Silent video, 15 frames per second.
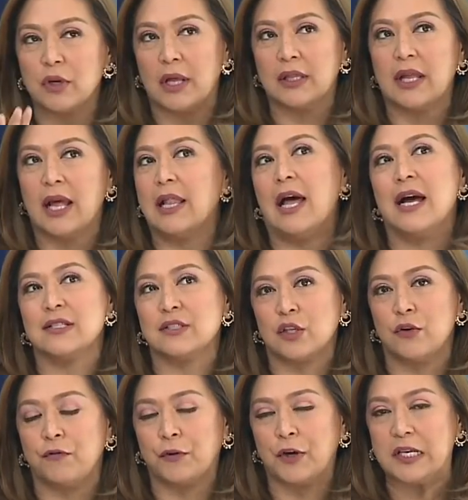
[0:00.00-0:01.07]
I'll, I'll ask
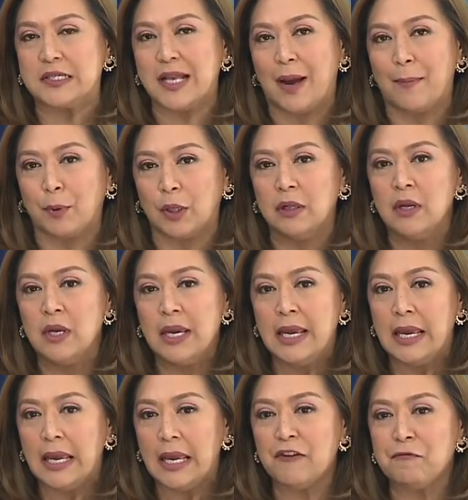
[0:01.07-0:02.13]
you. For example,
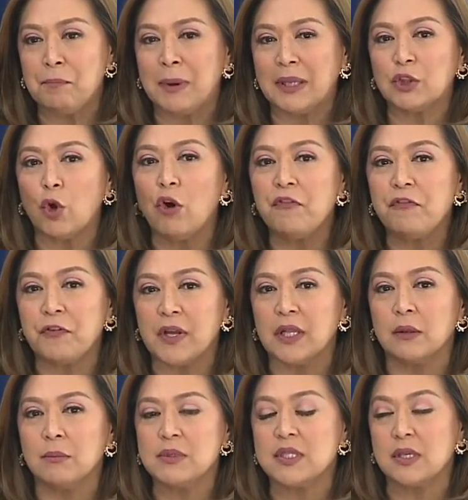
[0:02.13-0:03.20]
if Bato
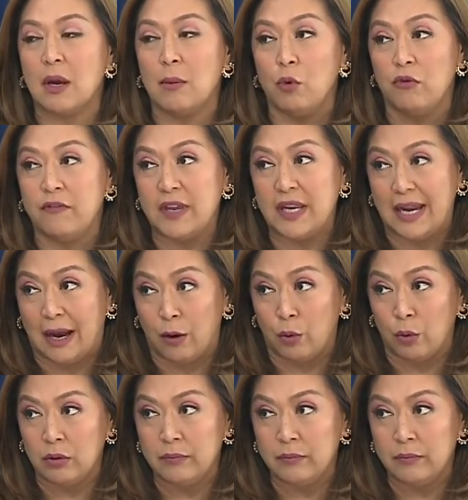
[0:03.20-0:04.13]
films a movie now